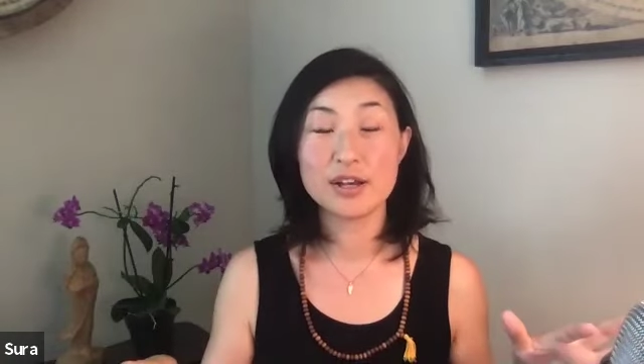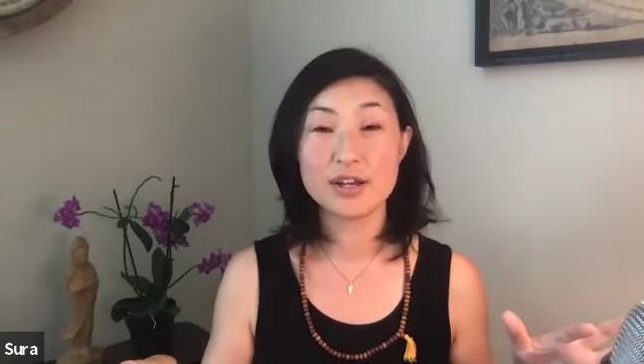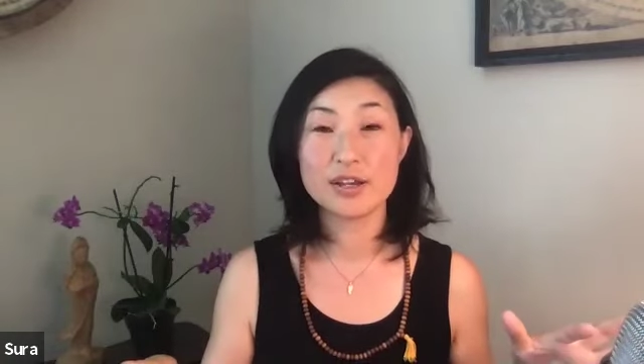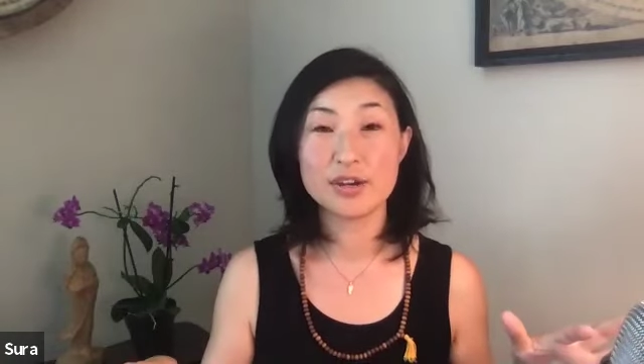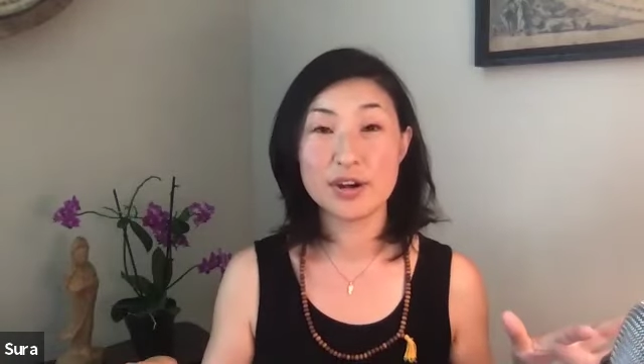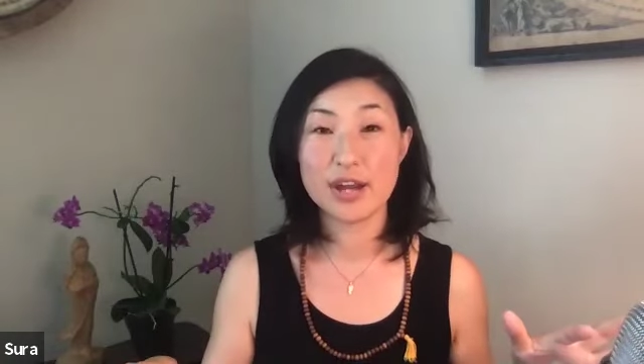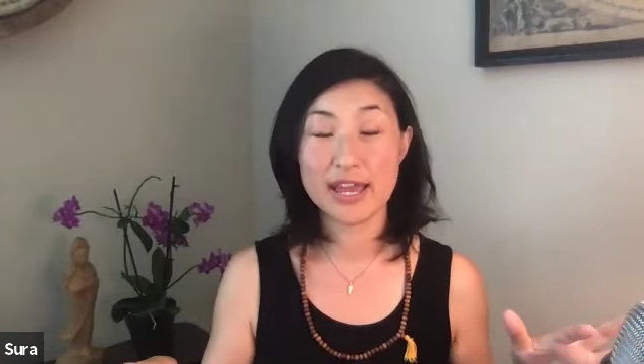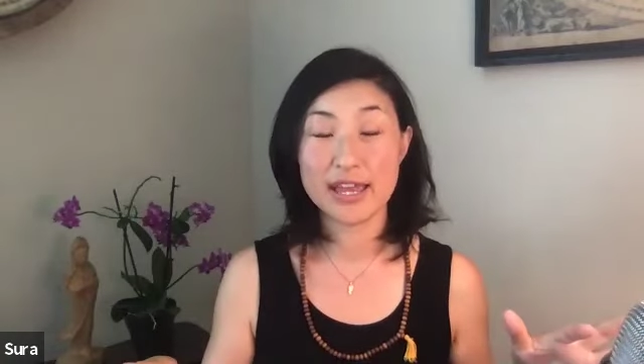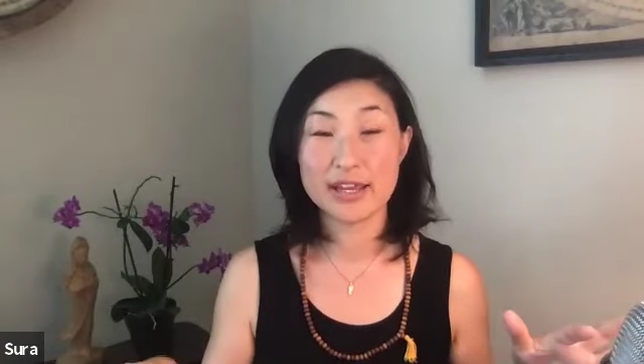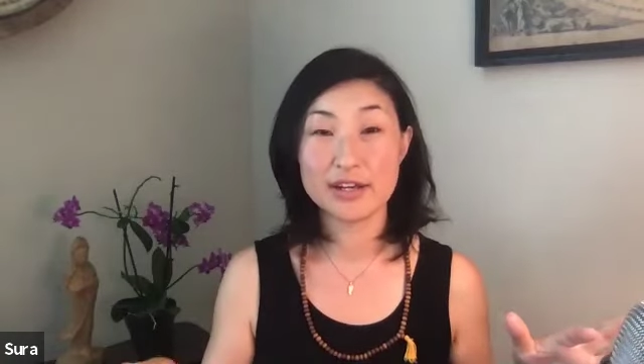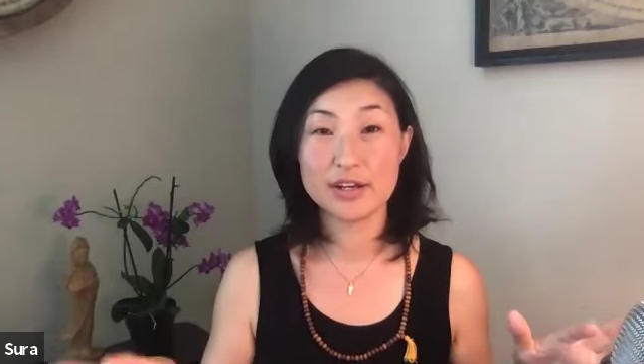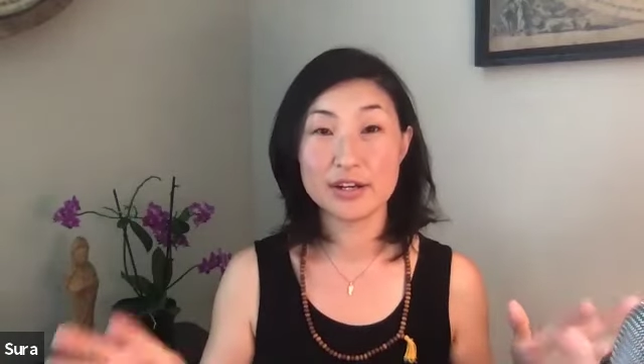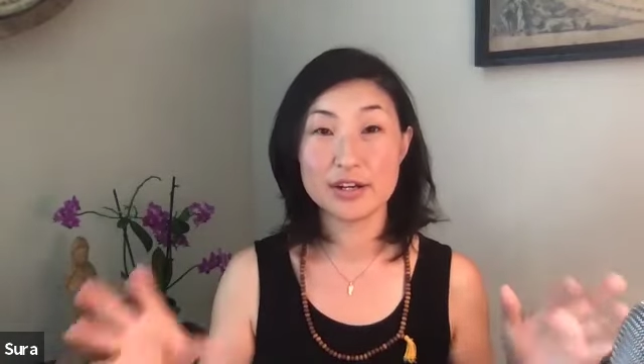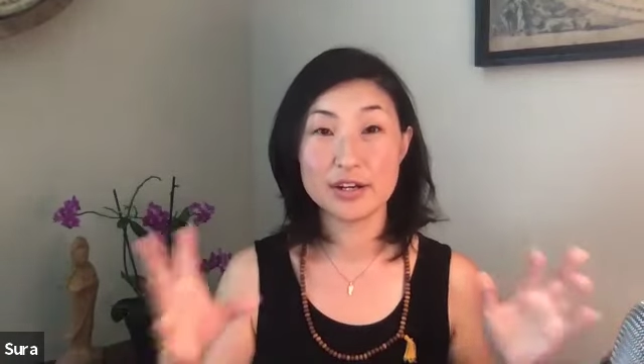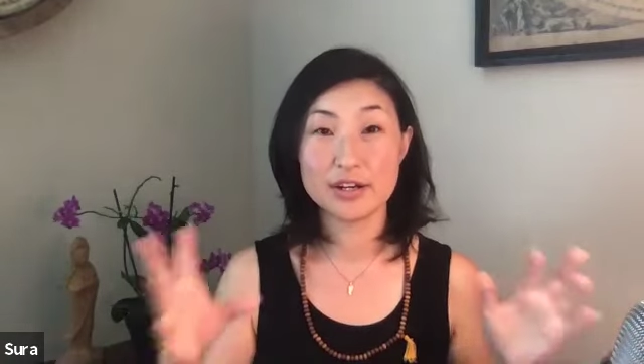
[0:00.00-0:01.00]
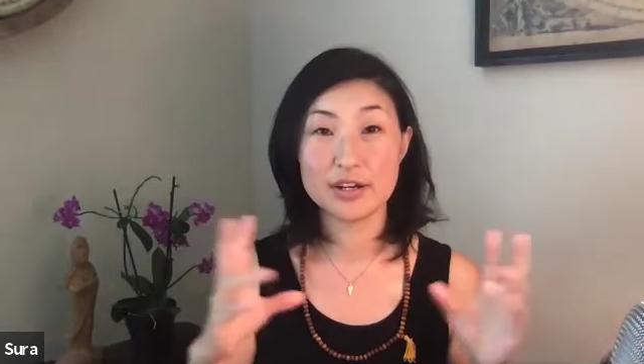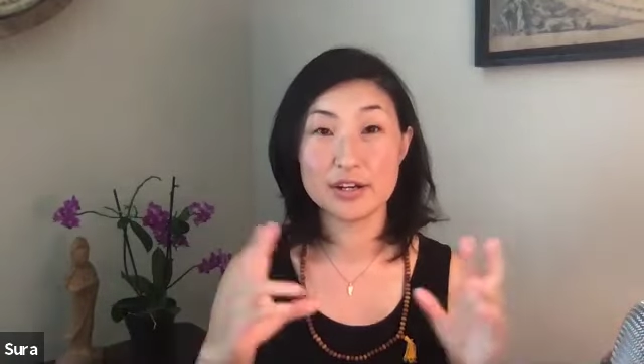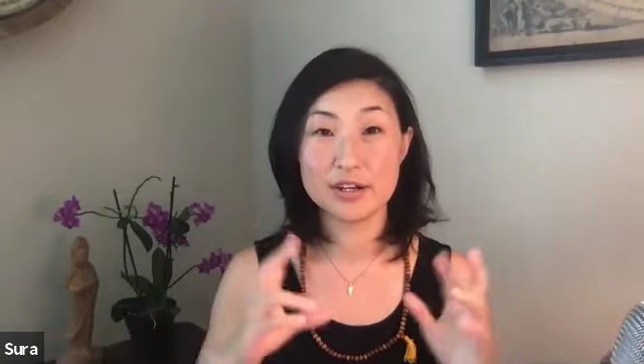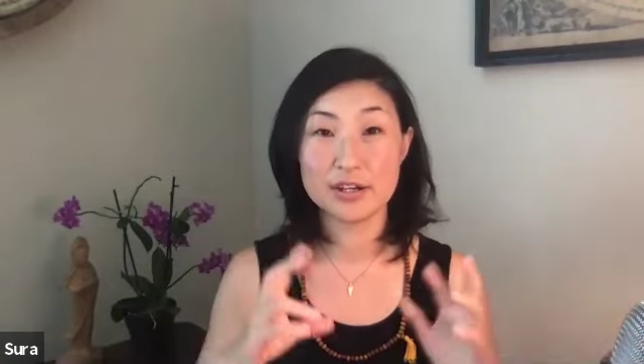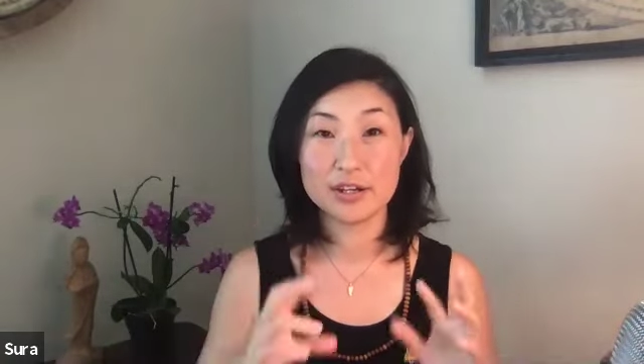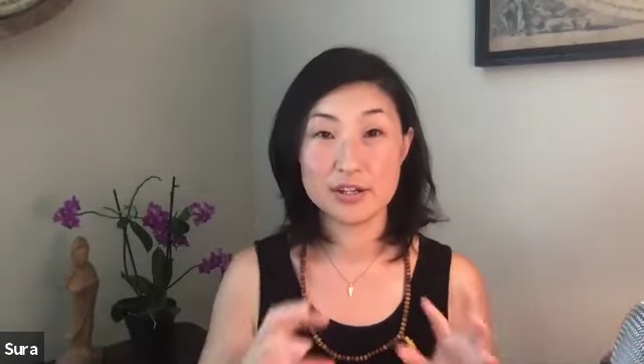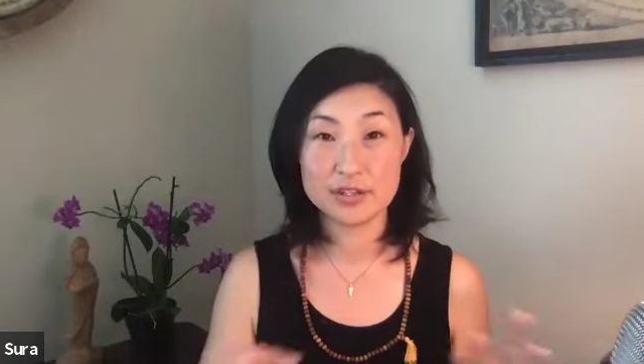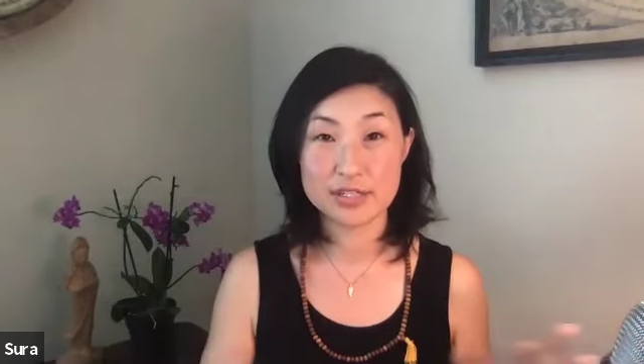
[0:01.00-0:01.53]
your anger, your